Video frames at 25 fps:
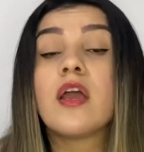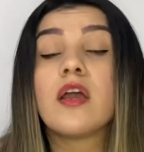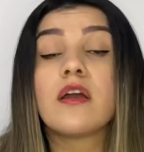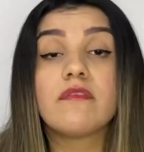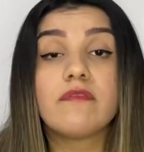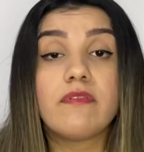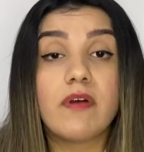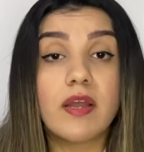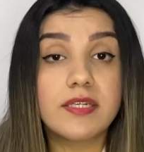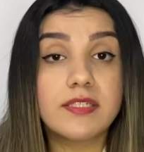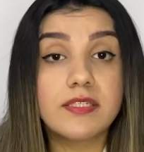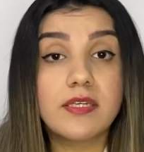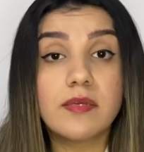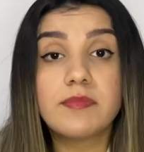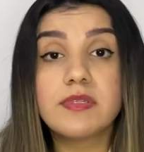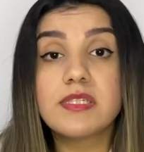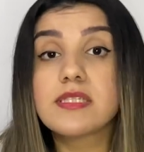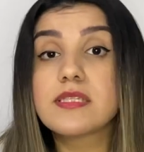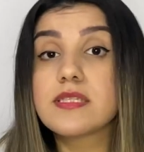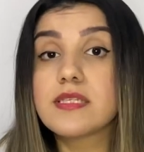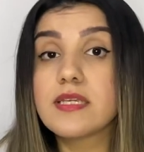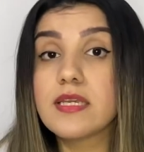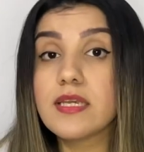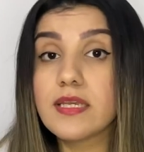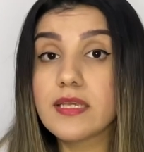vitamin
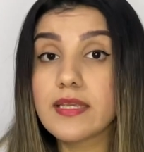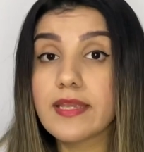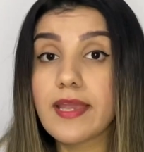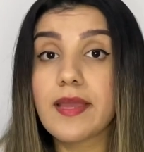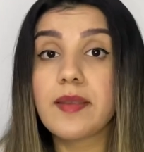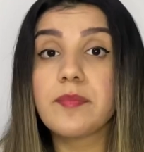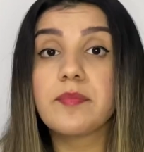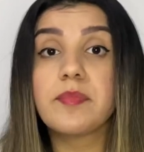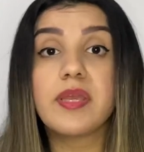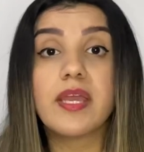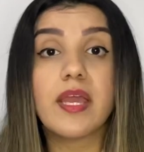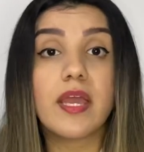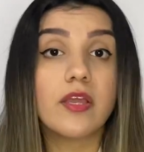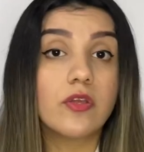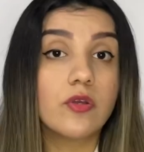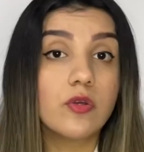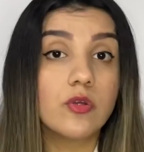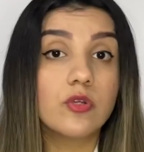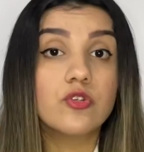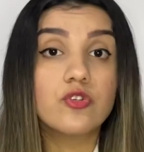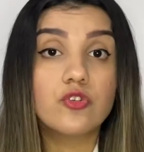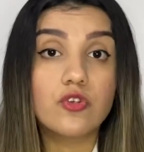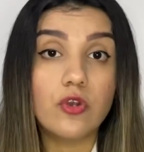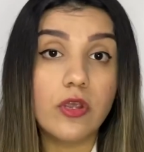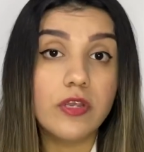c can be a
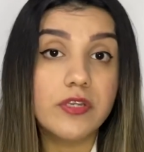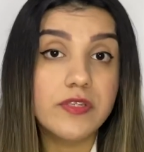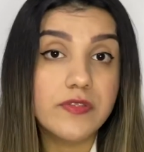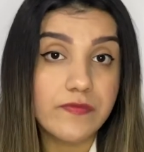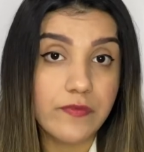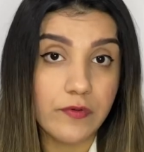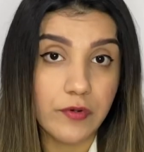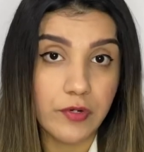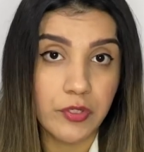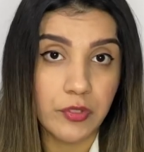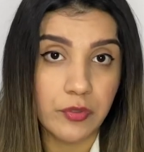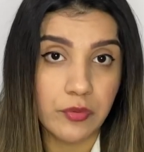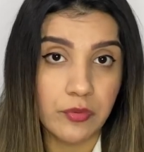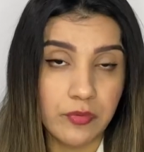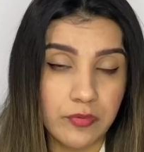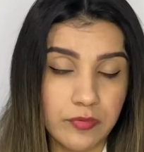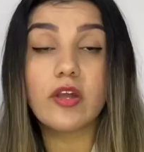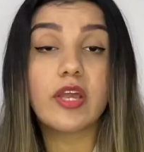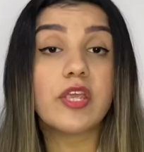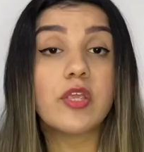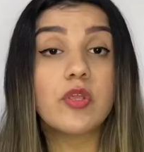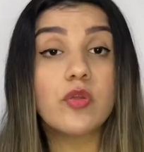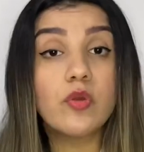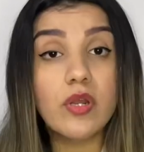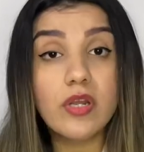good choice for you
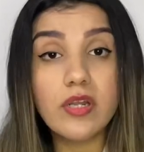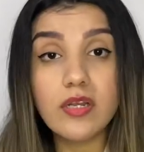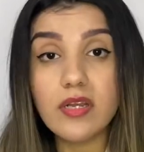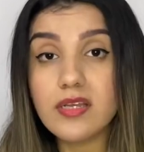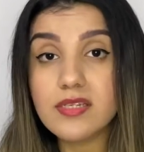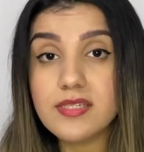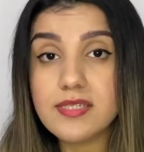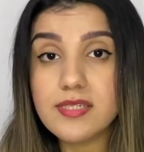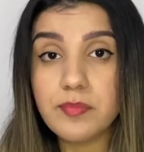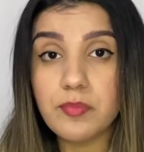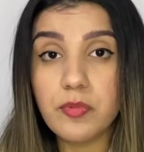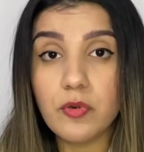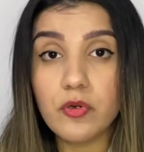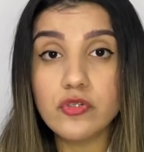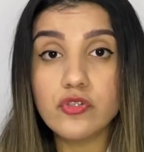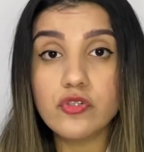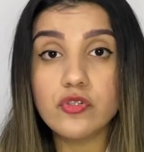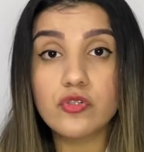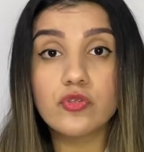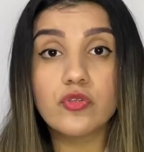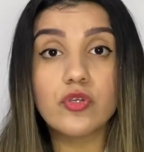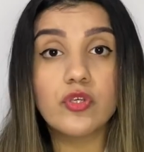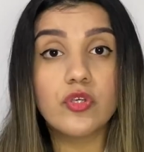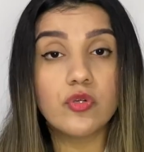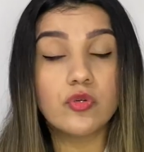you are not
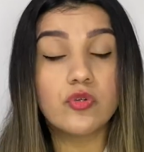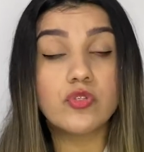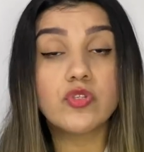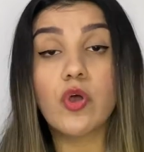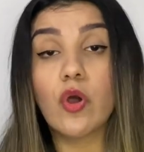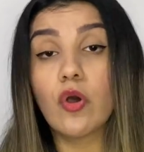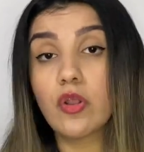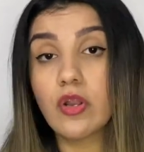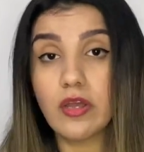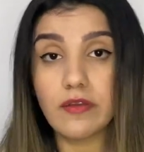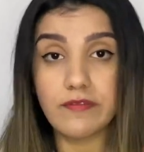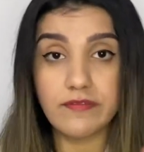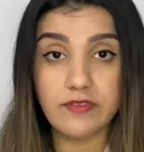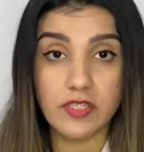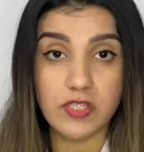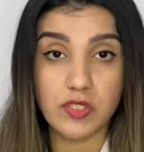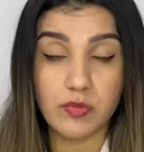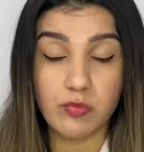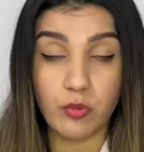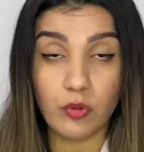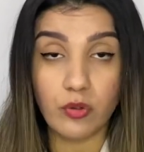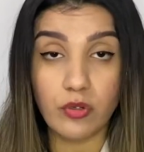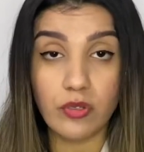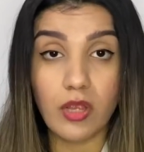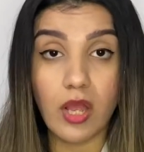supposed to use all of these
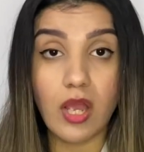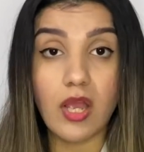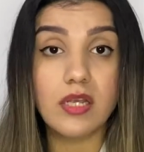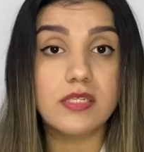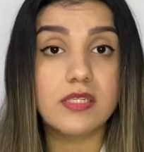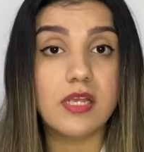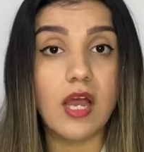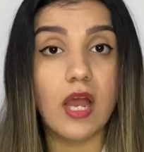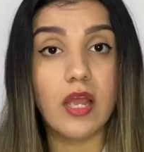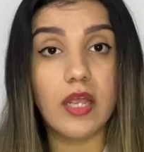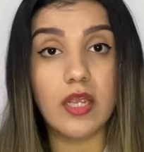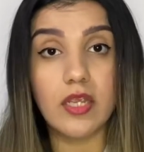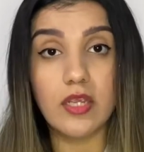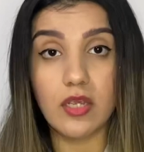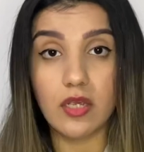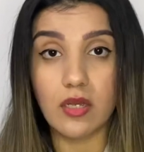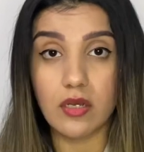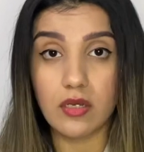products i